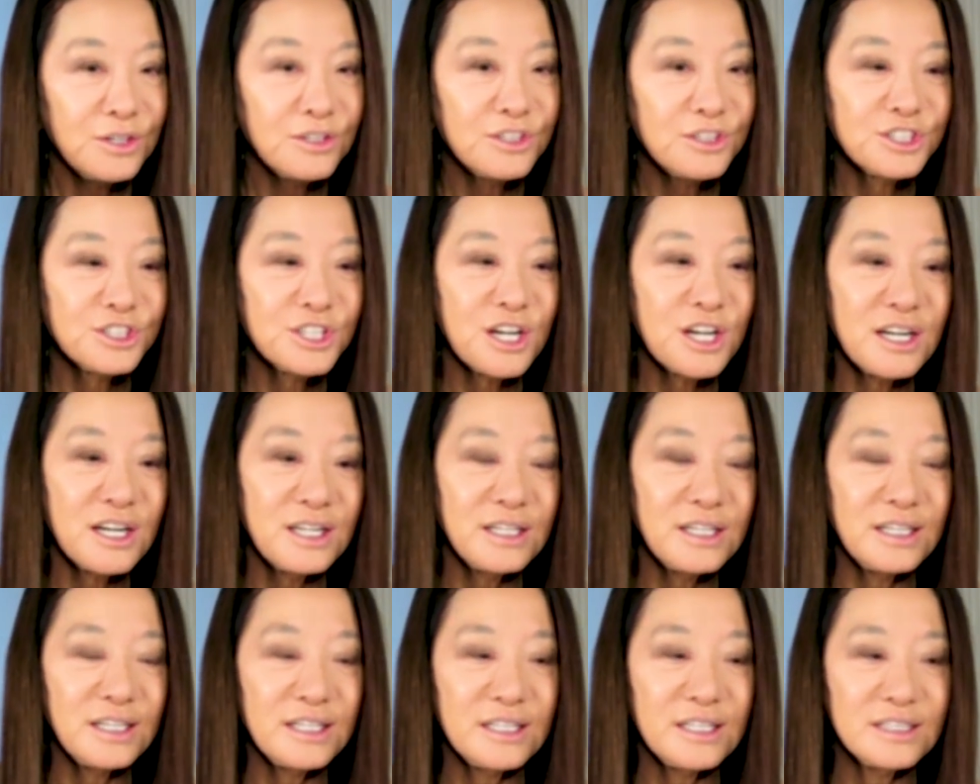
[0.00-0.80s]

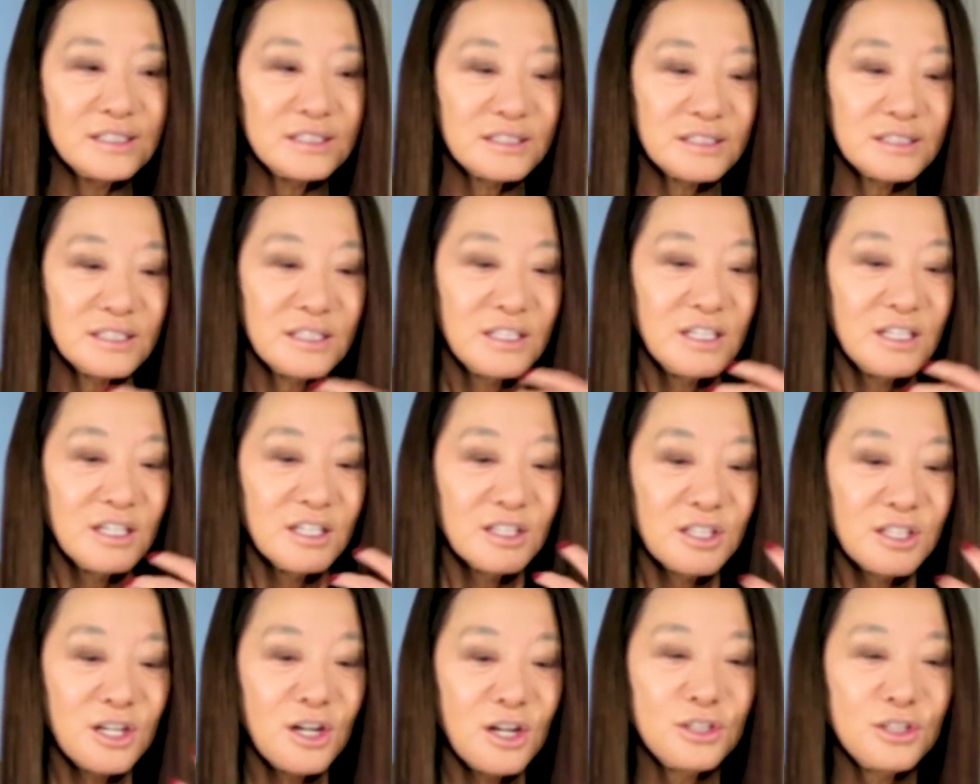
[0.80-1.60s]
Chinese
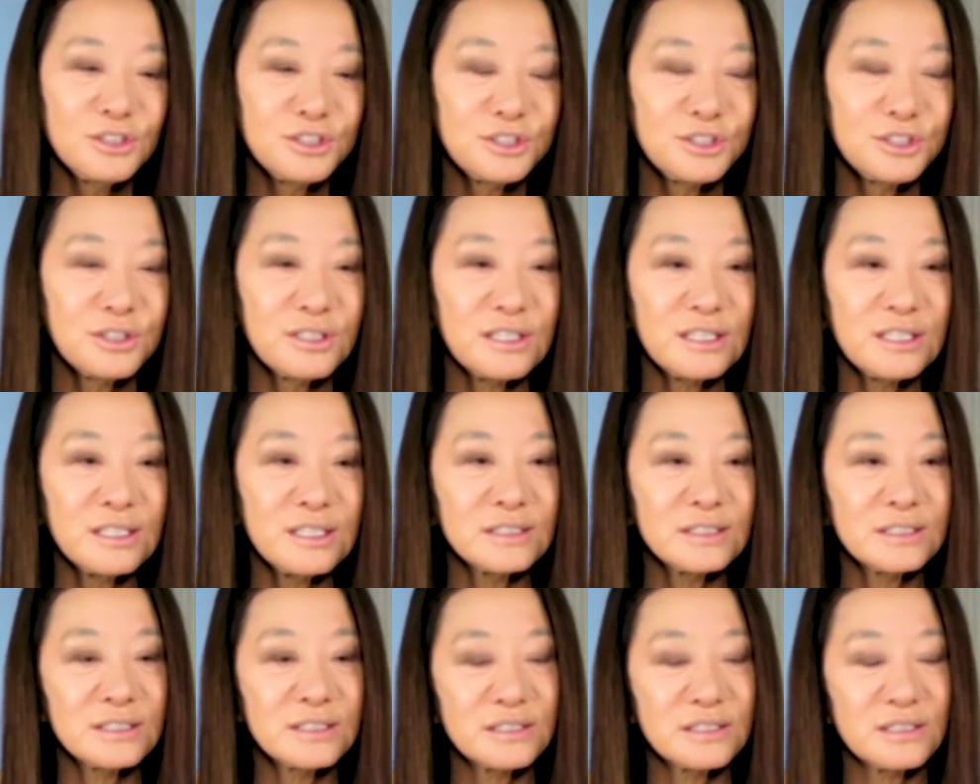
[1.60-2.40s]
culture
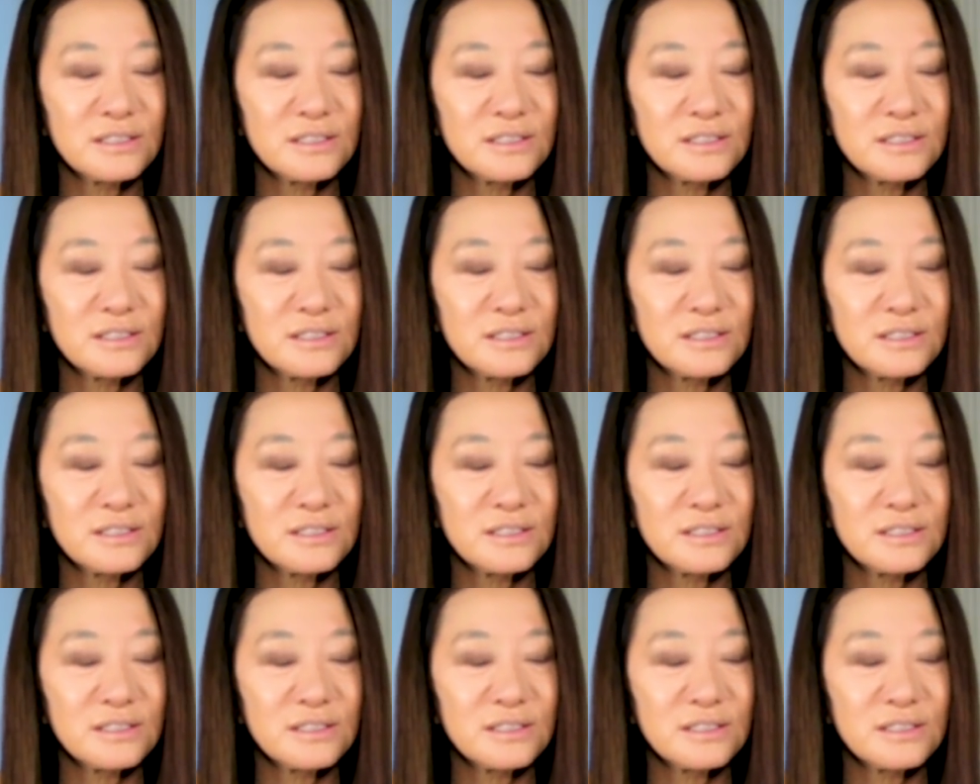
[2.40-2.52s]
is